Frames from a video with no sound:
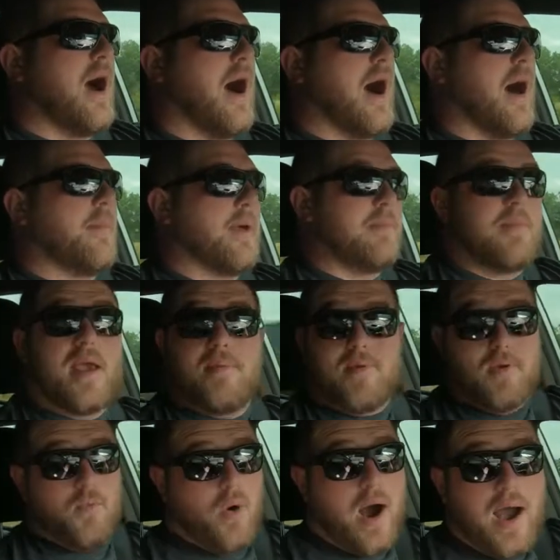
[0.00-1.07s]
and
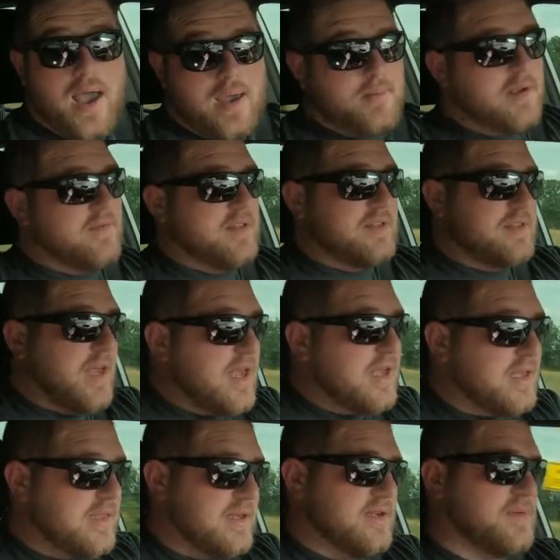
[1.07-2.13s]
maybe why I'm even
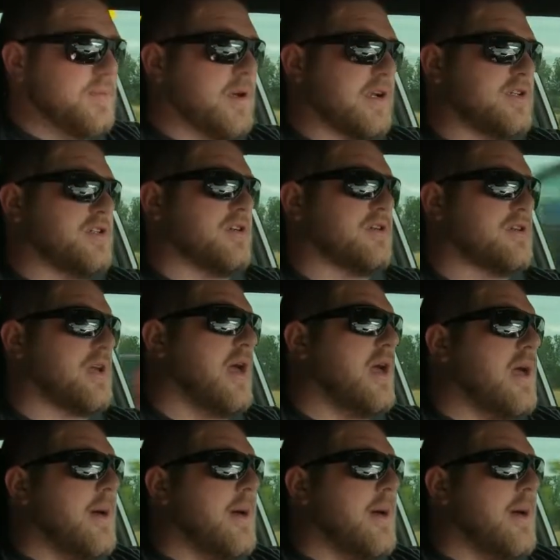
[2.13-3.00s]
taking these pictures.